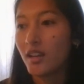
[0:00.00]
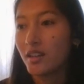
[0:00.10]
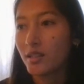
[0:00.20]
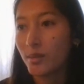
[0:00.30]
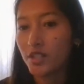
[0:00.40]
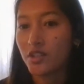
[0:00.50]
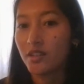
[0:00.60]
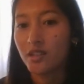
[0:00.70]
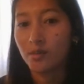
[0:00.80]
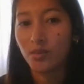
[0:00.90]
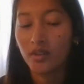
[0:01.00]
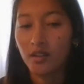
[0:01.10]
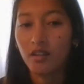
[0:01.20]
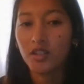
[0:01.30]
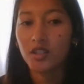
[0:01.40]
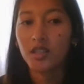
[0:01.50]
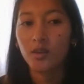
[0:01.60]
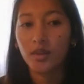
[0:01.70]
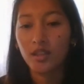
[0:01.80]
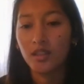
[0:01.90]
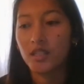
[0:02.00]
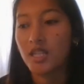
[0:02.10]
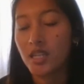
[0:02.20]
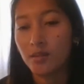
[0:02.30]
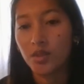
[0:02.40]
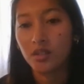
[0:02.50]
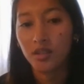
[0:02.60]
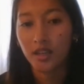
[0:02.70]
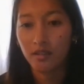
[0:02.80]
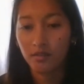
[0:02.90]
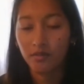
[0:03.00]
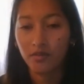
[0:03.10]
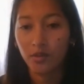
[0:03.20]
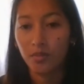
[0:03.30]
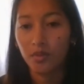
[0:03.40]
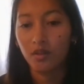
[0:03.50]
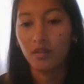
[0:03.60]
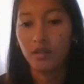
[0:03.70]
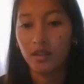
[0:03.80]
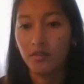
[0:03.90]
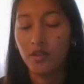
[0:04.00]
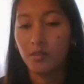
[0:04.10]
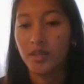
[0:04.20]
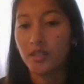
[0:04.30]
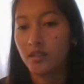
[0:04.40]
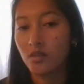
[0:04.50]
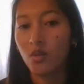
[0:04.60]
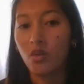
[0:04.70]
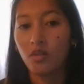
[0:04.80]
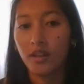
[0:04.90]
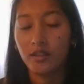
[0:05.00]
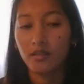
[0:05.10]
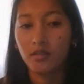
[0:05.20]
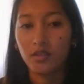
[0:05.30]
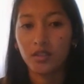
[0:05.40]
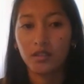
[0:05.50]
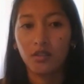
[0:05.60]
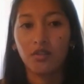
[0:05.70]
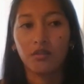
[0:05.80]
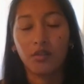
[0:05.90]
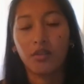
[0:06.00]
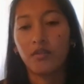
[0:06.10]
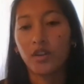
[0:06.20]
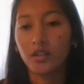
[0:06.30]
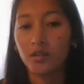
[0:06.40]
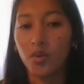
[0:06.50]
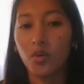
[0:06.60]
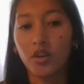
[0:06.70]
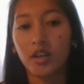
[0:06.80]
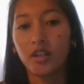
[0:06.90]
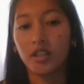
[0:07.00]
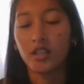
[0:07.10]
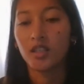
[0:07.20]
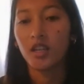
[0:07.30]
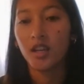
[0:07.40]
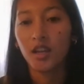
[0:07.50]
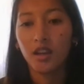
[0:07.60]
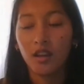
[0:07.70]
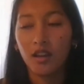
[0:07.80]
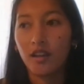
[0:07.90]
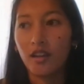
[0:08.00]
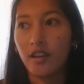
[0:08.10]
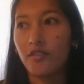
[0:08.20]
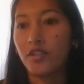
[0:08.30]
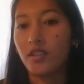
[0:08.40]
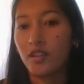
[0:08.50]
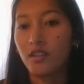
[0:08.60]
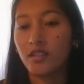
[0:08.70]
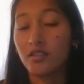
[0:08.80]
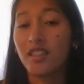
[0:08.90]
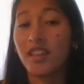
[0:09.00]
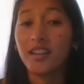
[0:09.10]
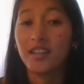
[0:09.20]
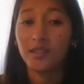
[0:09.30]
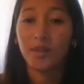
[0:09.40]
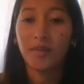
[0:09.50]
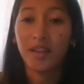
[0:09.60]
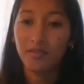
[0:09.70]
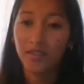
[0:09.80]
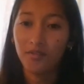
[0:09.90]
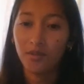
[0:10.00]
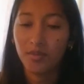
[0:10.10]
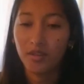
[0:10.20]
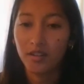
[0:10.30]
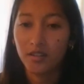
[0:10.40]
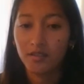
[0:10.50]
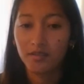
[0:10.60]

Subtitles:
especially at this point, not just like within the team, just like football in the Philippines as a whole, like just the growth of our supporters, everything. So that has been my favorite part.